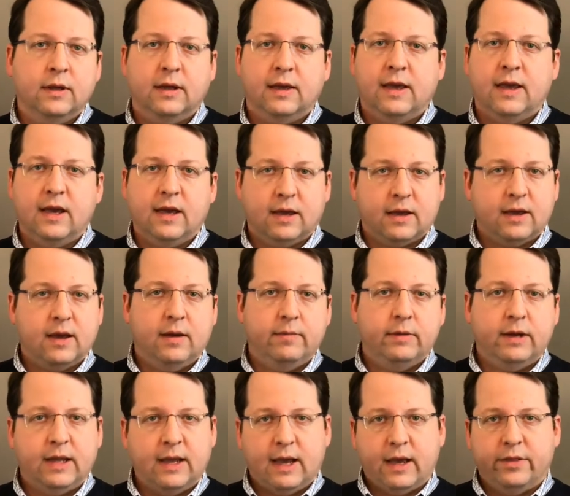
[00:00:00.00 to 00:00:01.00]
can't come
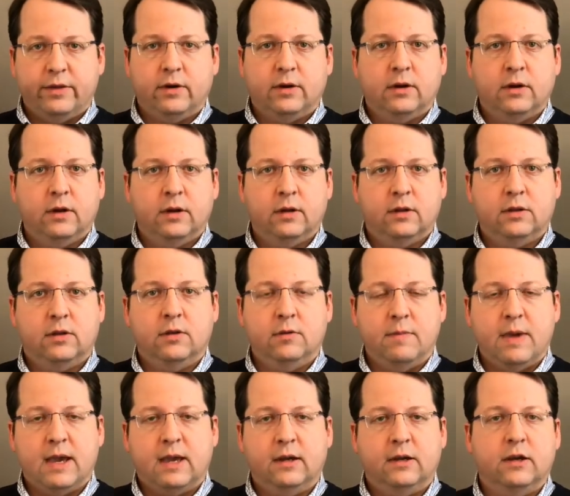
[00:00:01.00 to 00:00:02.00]
together to
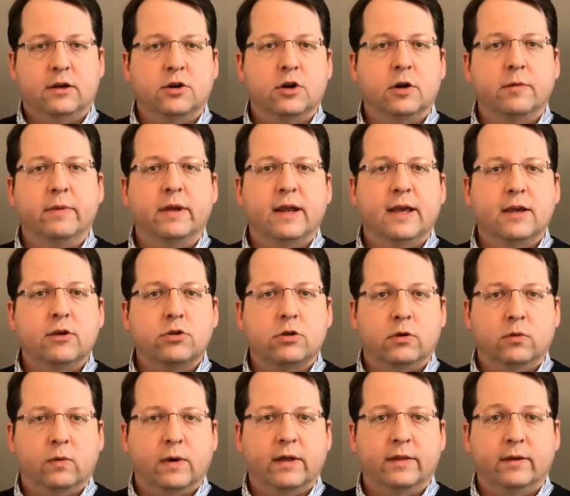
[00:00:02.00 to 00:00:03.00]
make a
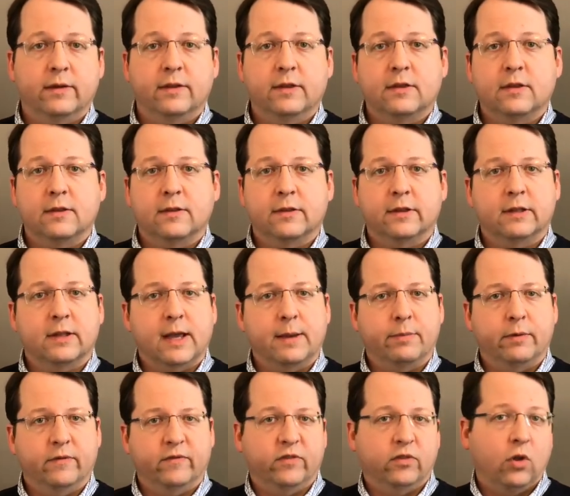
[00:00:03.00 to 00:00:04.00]
determination whether this is the
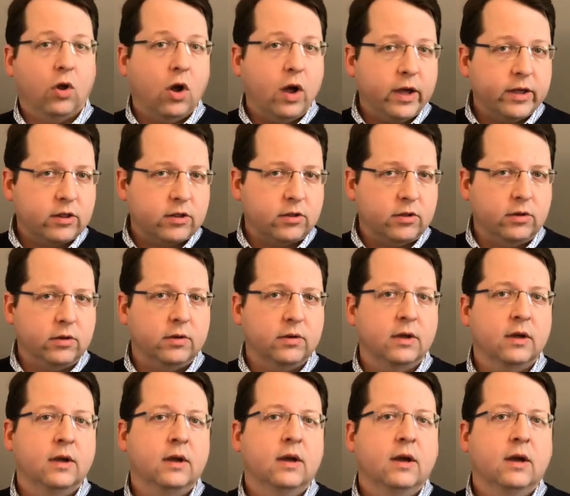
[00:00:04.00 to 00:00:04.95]
type of lawsuit